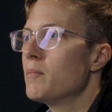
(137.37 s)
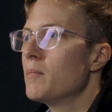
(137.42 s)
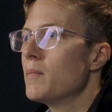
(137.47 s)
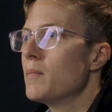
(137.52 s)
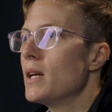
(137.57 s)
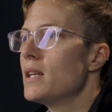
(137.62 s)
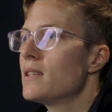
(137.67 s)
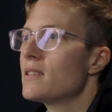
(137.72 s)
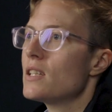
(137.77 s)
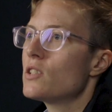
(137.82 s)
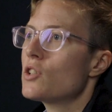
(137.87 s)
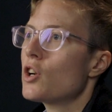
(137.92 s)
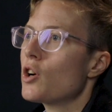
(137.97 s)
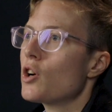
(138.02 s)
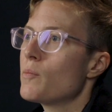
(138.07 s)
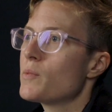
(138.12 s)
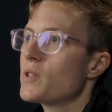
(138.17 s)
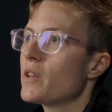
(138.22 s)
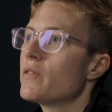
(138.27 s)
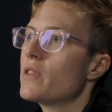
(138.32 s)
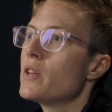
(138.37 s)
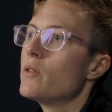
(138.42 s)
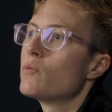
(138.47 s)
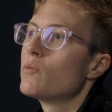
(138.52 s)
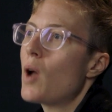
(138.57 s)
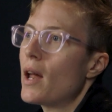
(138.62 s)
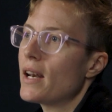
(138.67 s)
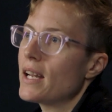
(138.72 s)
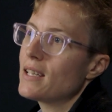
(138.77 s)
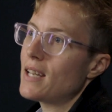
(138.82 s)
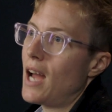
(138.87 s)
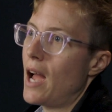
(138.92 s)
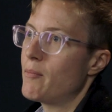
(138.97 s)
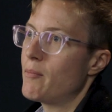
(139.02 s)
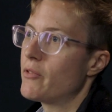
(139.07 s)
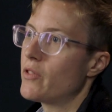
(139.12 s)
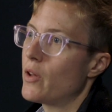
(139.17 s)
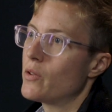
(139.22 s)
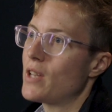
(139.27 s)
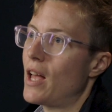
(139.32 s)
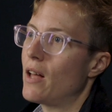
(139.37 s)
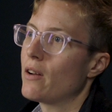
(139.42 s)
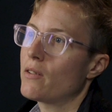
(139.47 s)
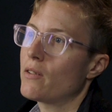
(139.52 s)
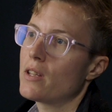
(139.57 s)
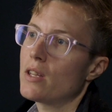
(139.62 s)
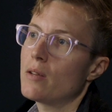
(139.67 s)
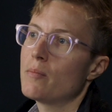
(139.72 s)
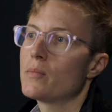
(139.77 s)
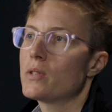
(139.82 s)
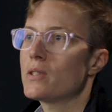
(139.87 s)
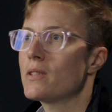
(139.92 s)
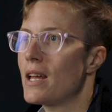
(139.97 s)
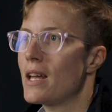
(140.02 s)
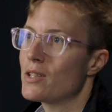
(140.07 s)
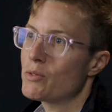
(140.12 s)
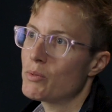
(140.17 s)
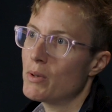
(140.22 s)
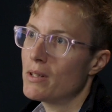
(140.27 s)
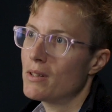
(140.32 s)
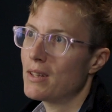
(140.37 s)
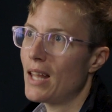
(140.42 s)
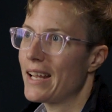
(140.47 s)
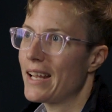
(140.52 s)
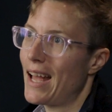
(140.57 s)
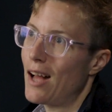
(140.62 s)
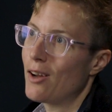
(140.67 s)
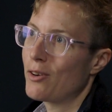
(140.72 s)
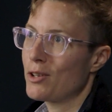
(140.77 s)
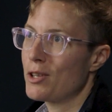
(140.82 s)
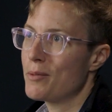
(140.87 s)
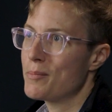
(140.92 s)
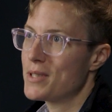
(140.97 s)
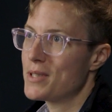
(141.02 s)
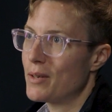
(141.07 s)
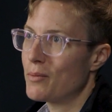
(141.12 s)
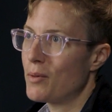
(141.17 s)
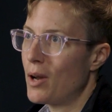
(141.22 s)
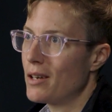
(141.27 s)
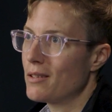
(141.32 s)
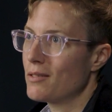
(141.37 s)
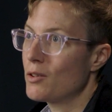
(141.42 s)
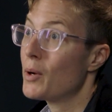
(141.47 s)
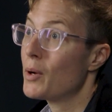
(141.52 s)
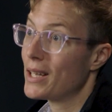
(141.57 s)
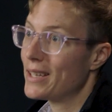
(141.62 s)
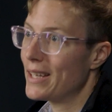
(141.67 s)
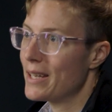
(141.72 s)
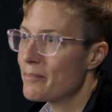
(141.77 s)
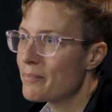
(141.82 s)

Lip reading: is in terms of the running time of those algorithms. That is, we like algorithms that run quickly.